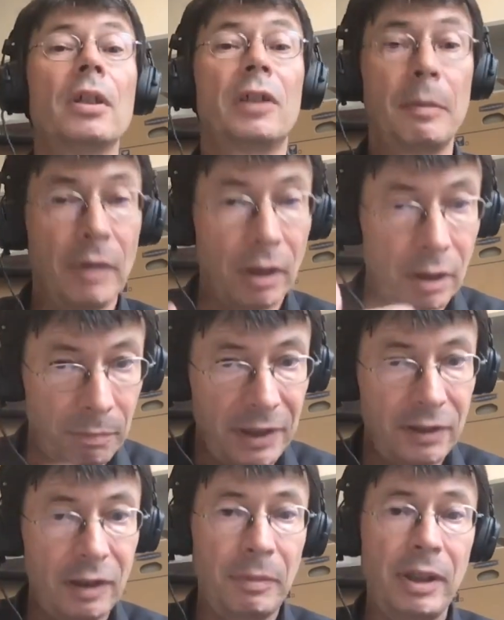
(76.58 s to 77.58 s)
Similar
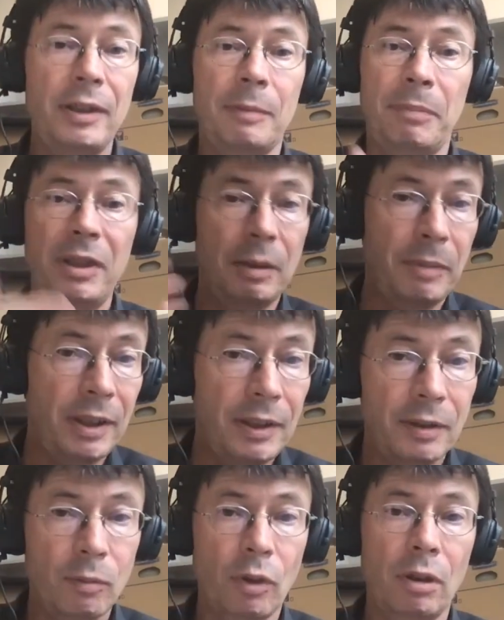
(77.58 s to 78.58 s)
PCBs.
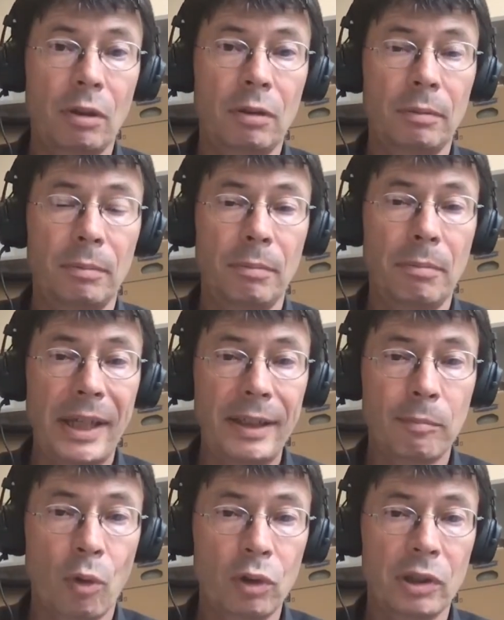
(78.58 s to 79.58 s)
PCBs were
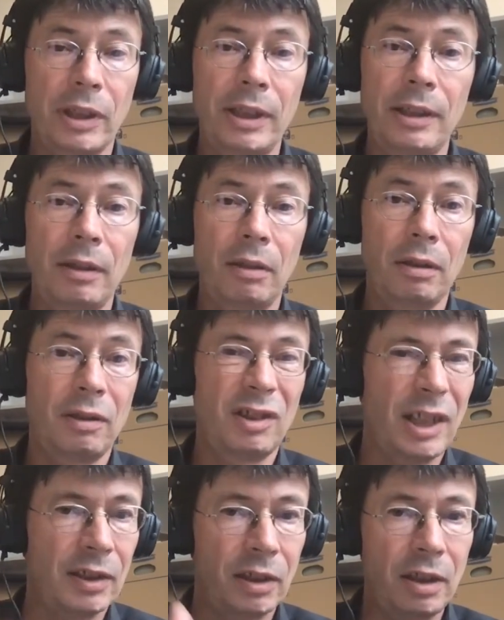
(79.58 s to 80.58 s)
made mostly in the
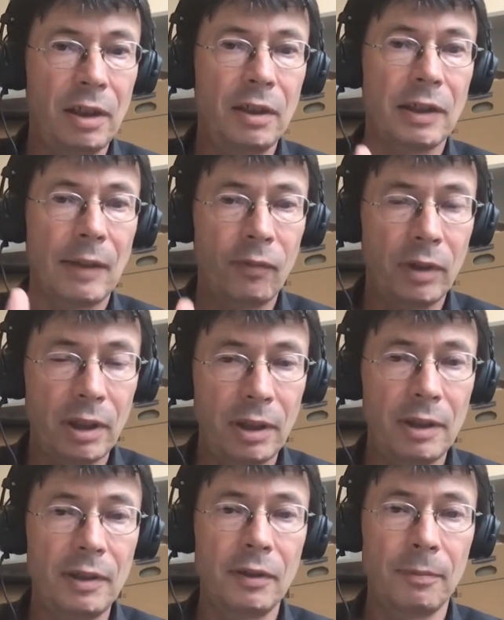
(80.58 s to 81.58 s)
60s,
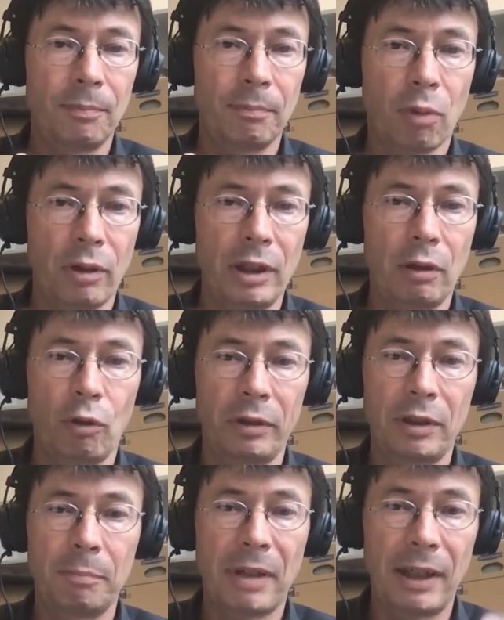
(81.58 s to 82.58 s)
70s
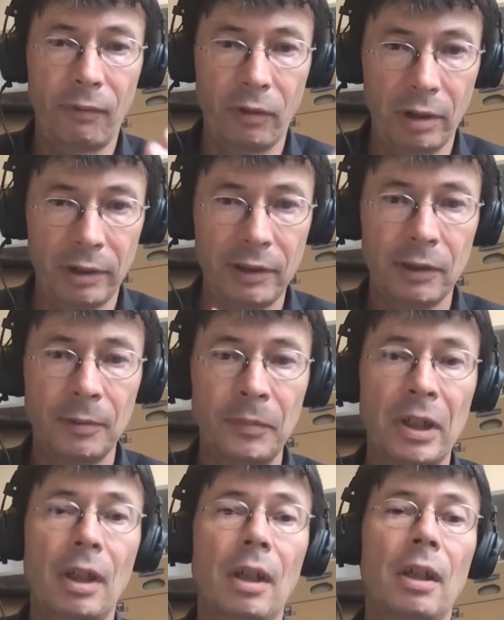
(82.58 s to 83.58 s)
polychlorinated biphenyls.
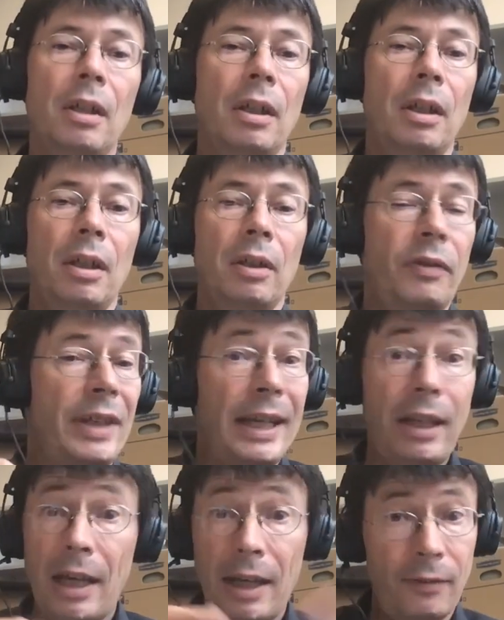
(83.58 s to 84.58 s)

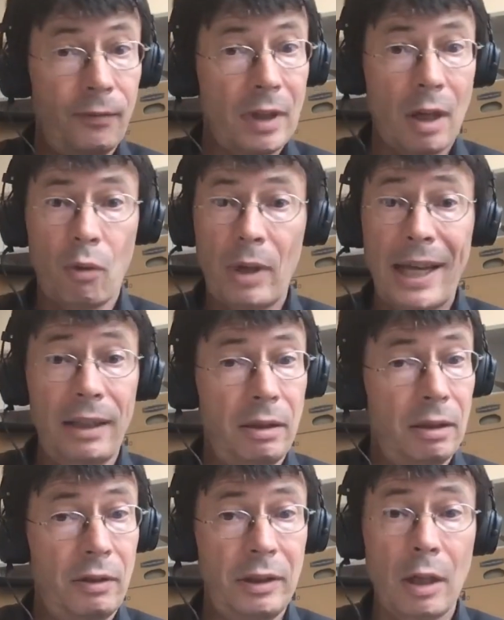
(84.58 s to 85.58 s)
They have now
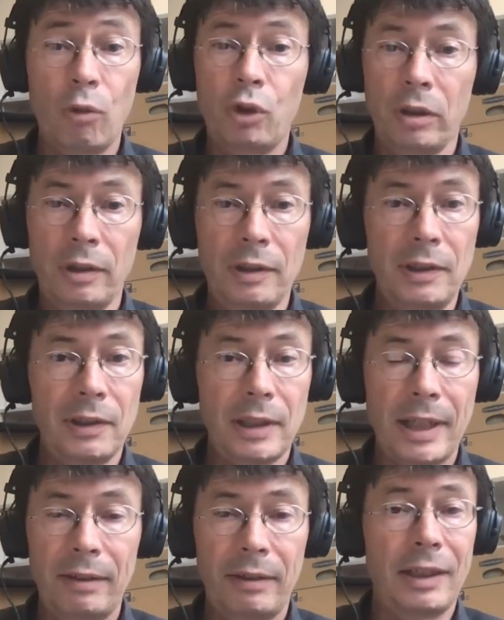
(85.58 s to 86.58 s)
entered the oceans
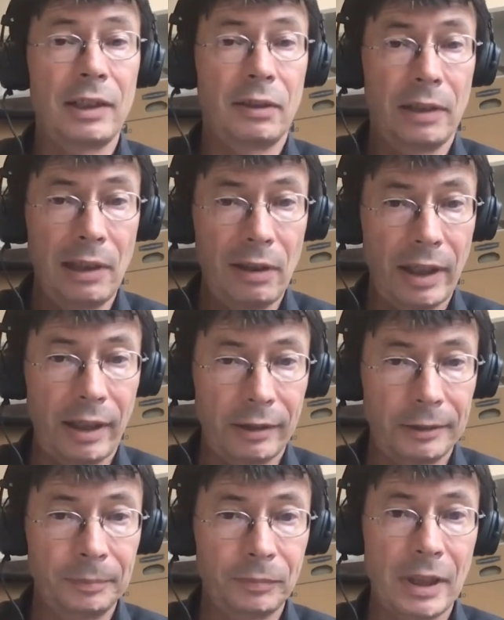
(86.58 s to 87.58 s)
and they're still
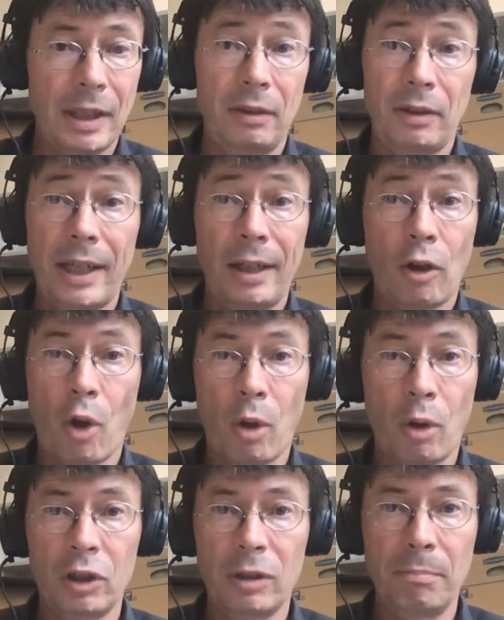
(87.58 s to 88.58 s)
there and they
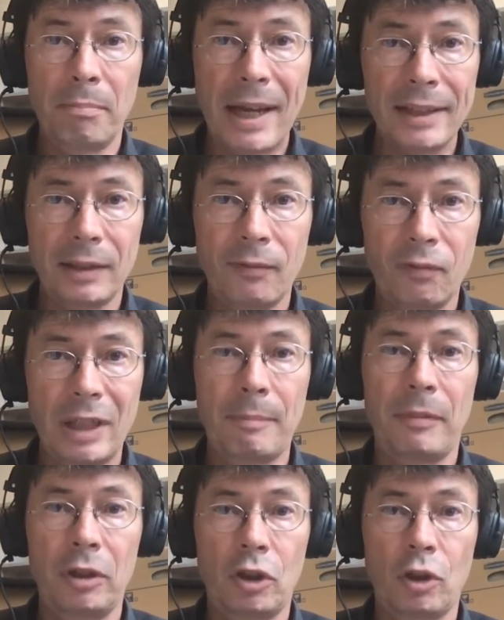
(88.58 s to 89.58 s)
cause massive
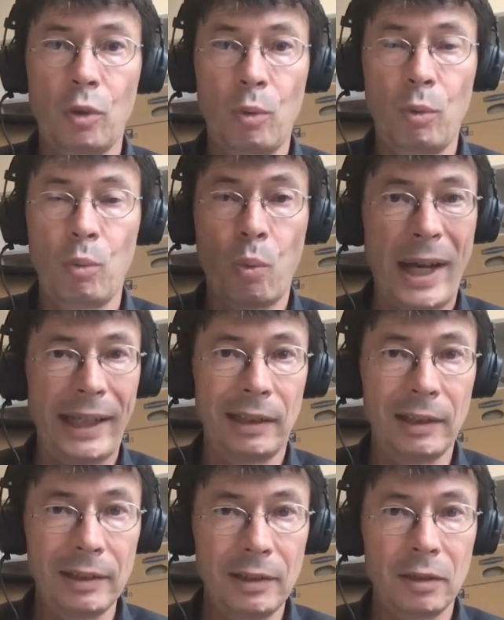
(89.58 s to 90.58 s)
damage to
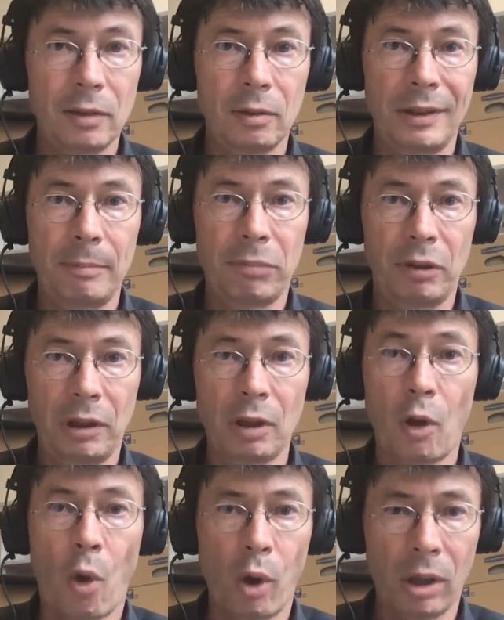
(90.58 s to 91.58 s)
whales, in
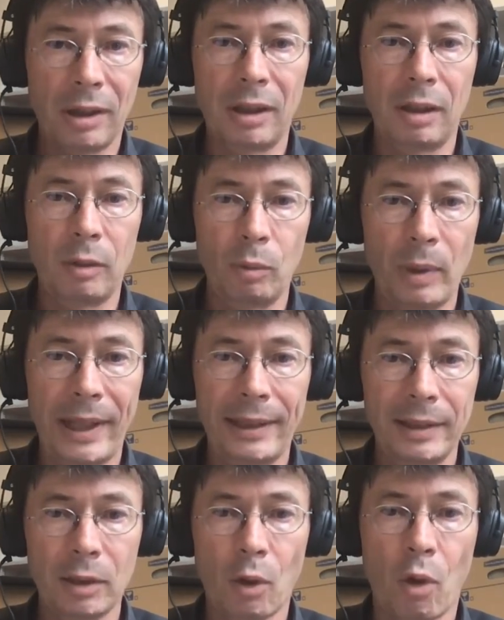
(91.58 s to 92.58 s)
particular orca
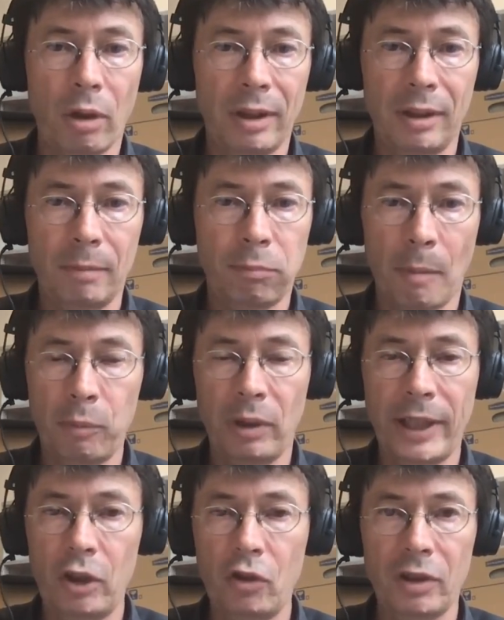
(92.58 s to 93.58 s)
whales. Orca
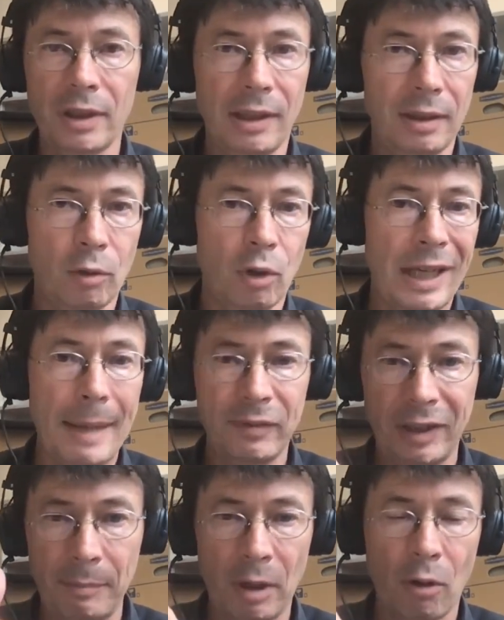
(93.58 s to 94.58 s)
populations are
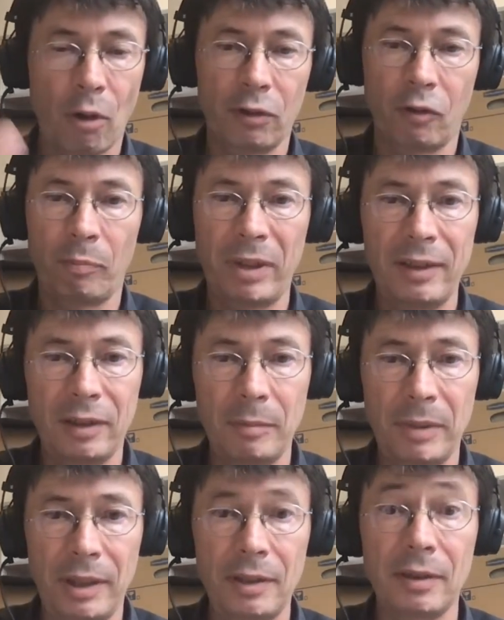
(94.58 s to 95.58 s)
collapsing because of
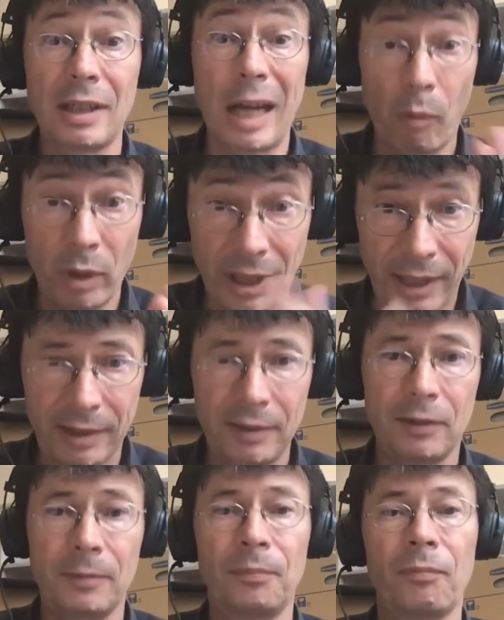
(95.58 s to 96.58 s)
PCBs
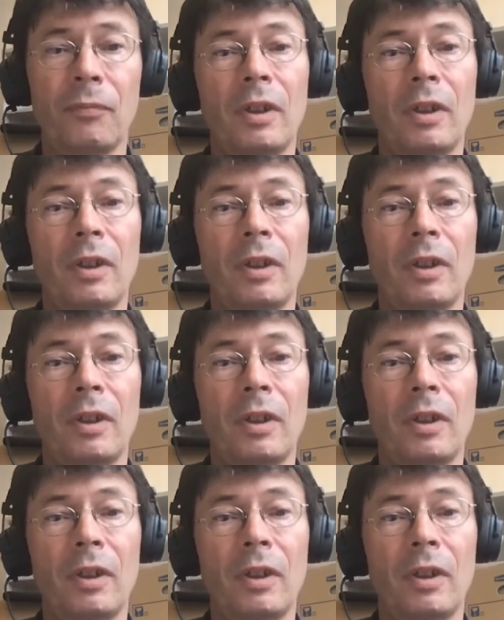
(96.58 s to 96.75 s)
nowadays.